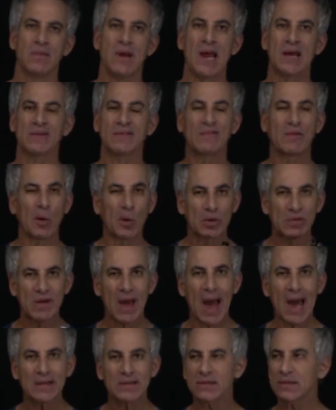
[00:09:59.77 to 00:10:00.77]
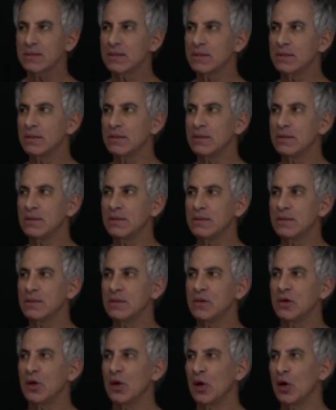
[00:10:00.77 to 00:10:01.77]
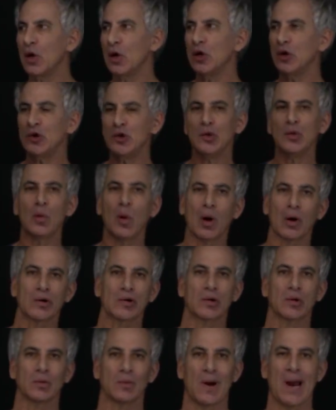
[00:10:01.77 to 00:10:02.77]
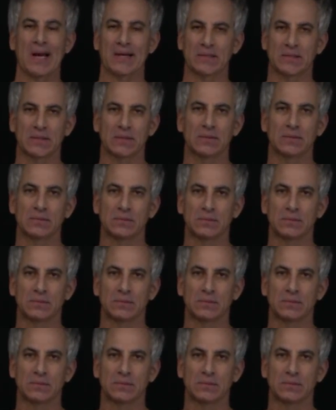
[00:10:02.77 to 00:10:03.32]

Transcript: And for that, you are correct.